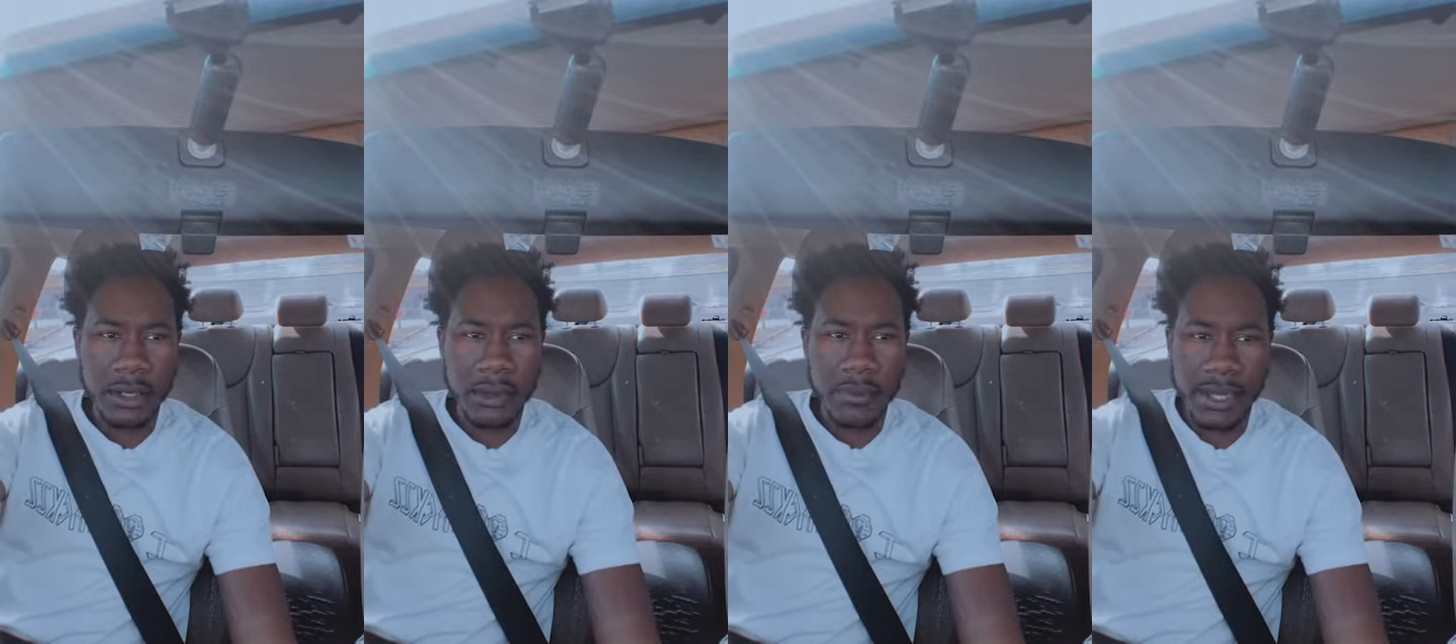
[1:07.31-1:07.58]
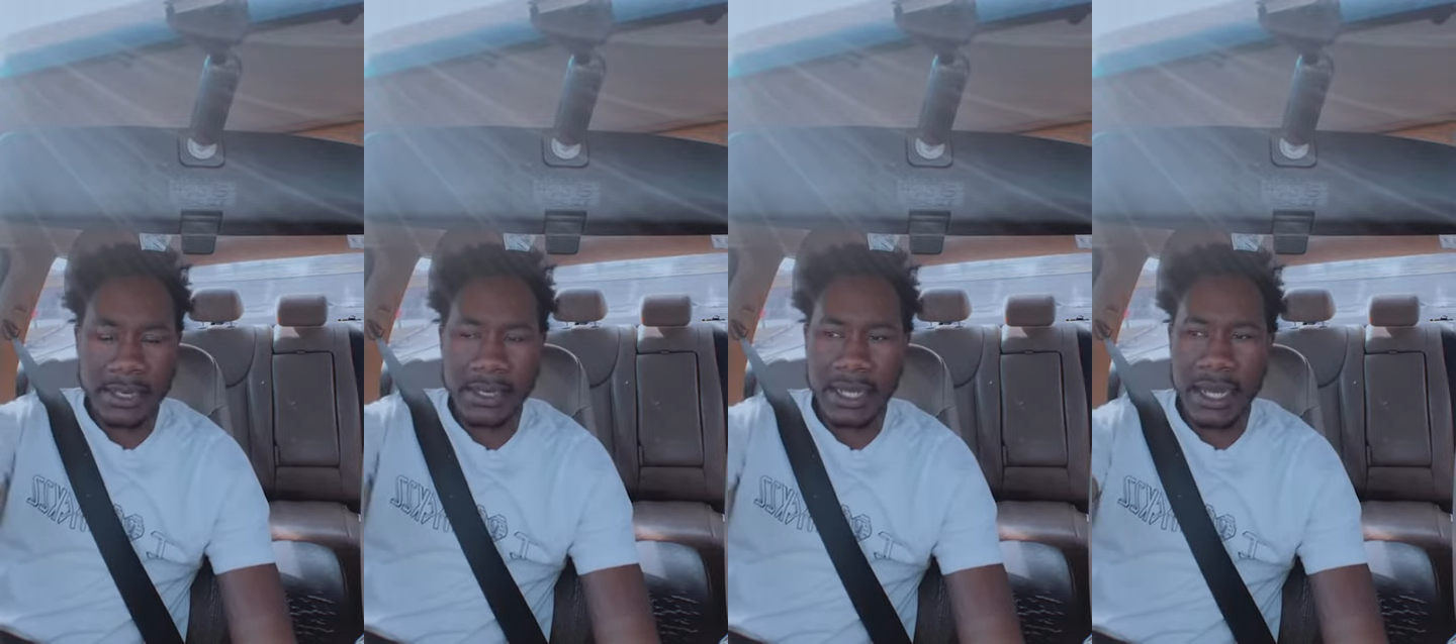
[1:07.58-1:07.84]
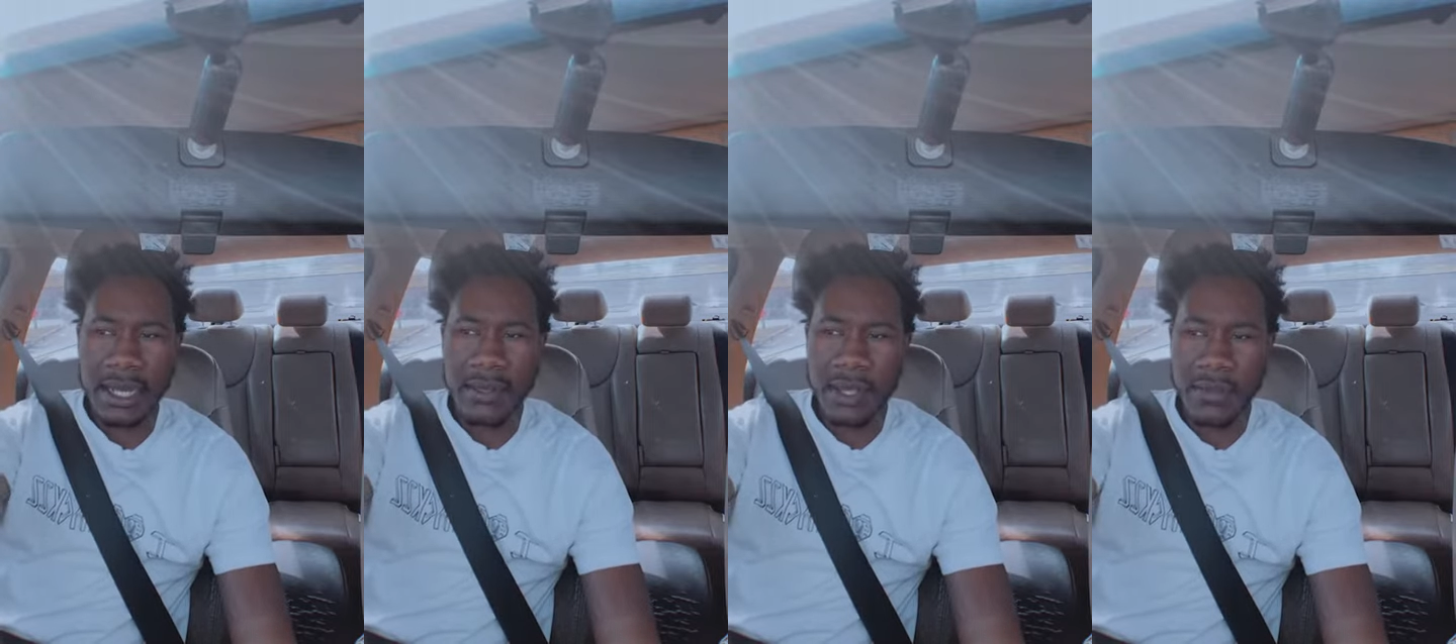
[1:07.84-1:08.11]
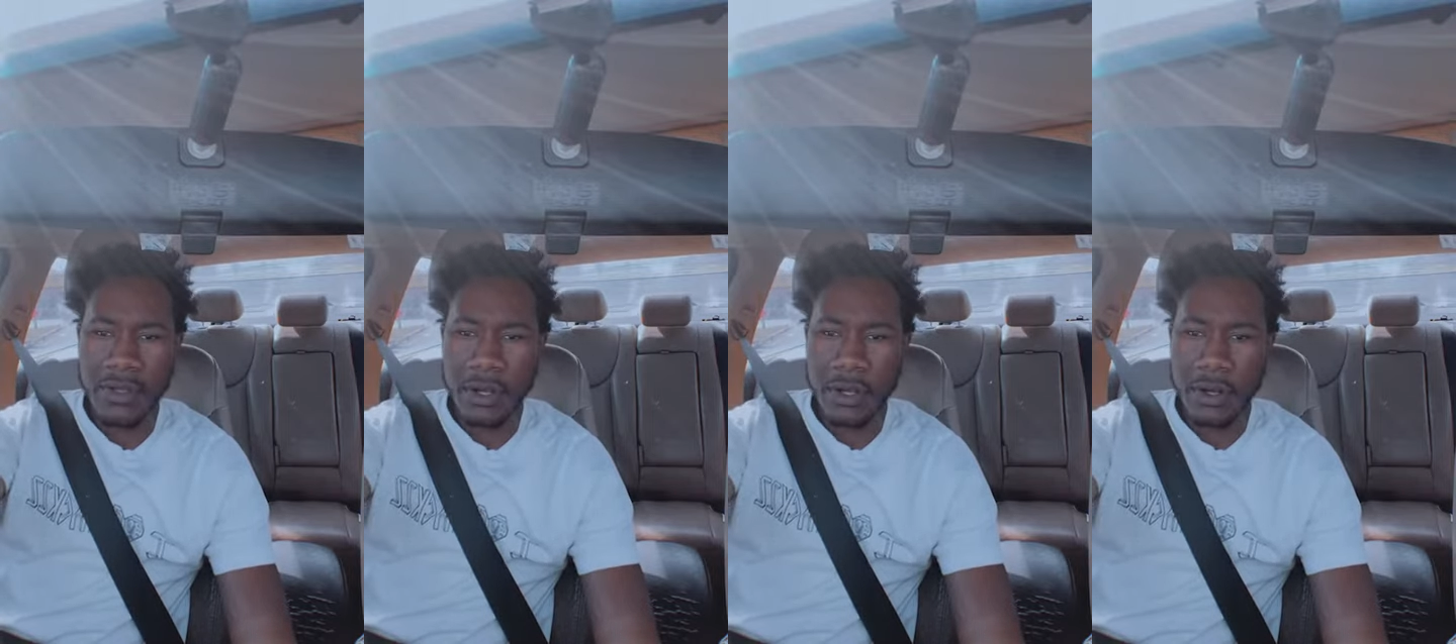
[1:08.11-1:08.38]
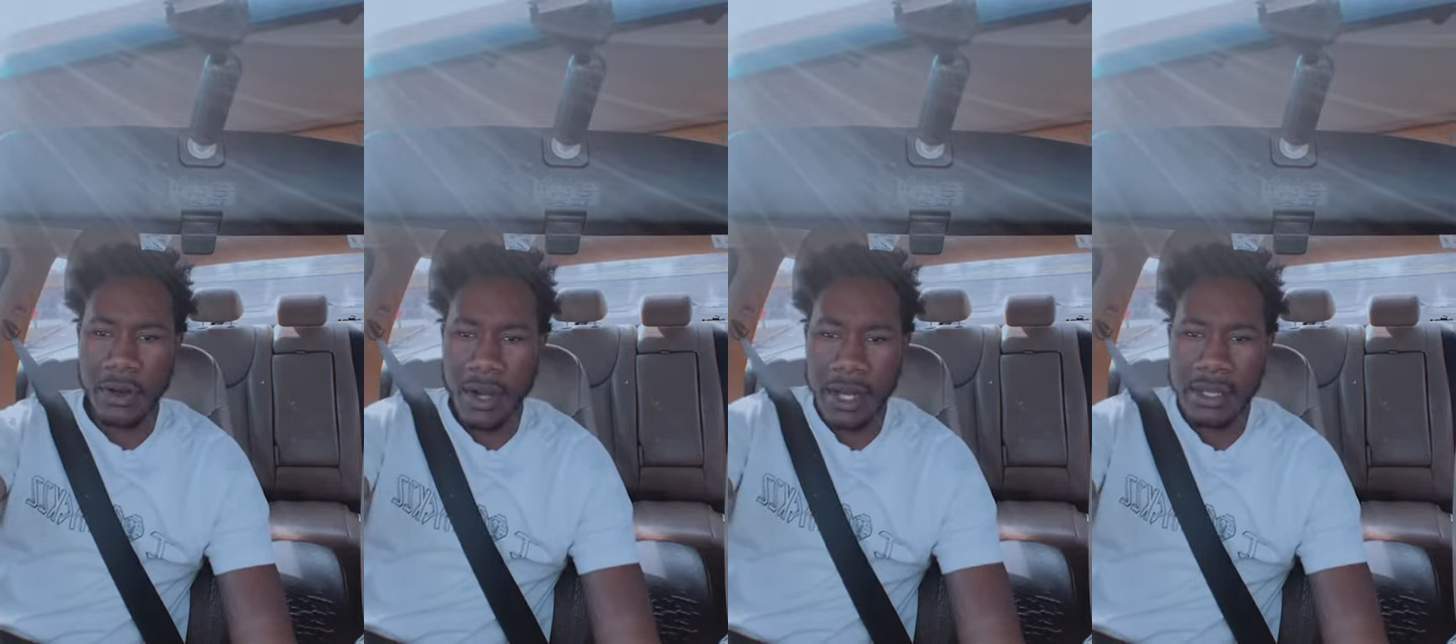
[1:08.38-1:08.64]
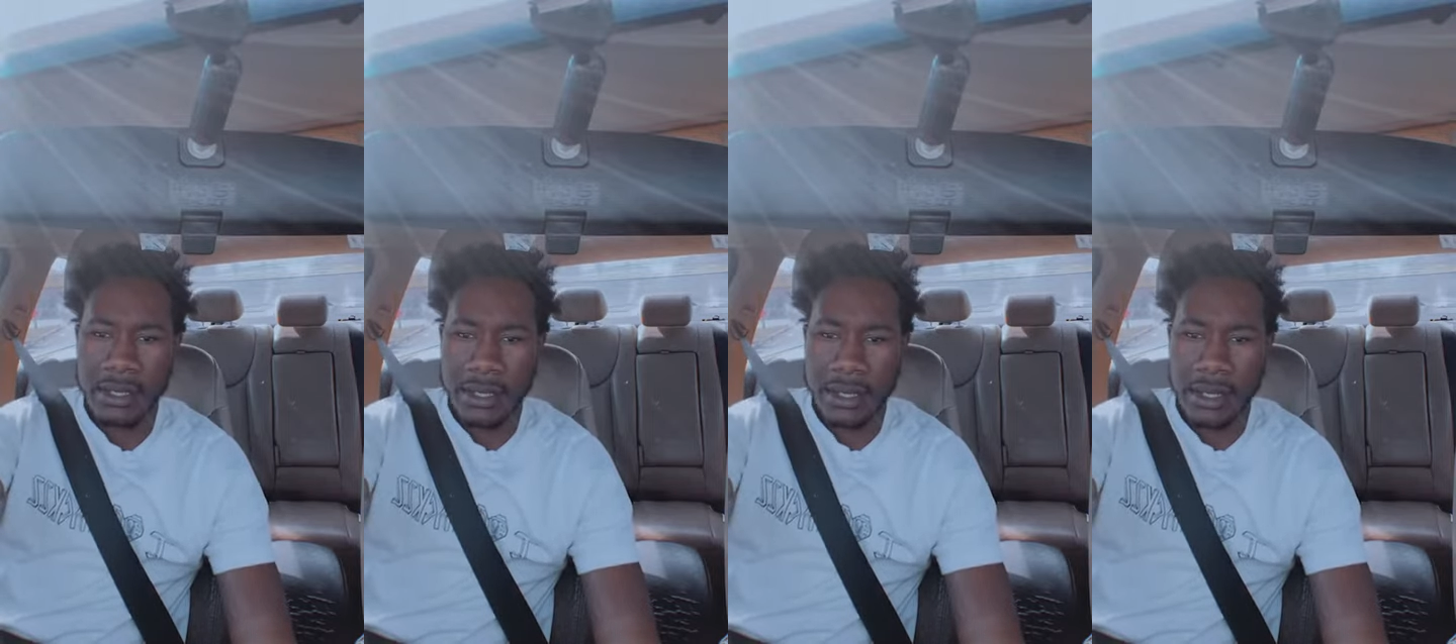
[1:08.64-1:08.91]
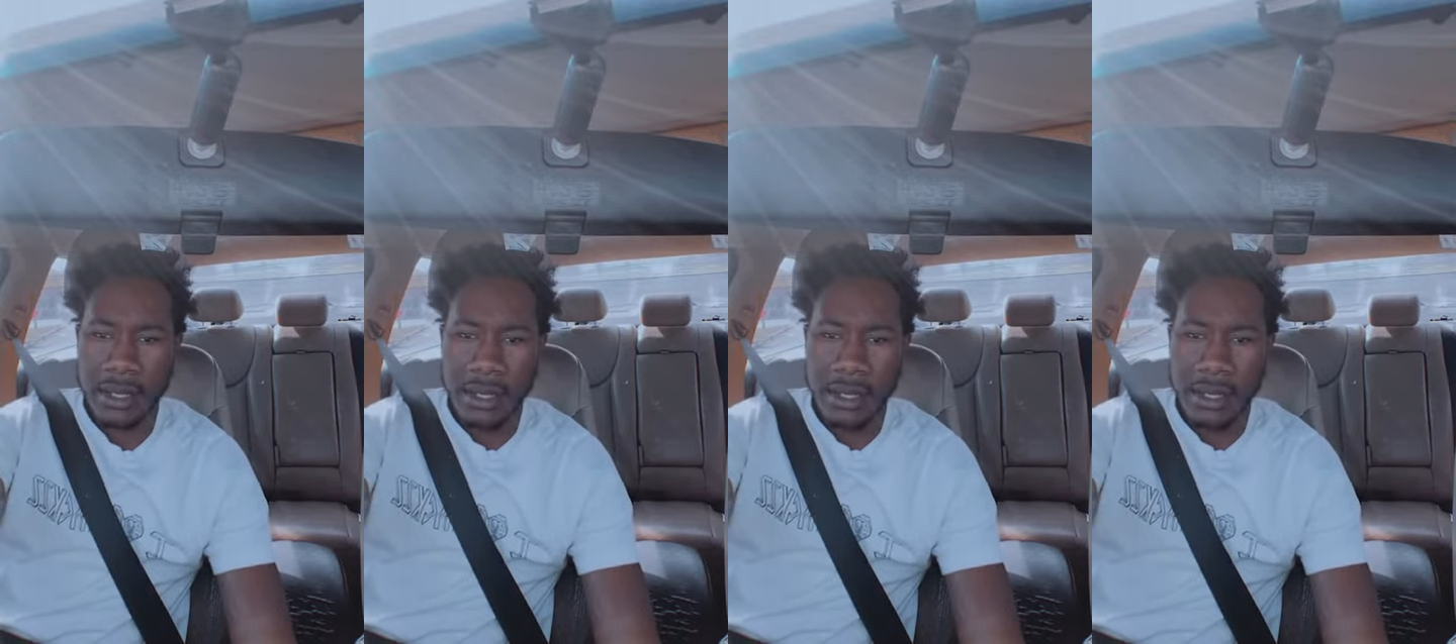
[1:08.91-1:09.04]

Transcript: by saying that they're crazy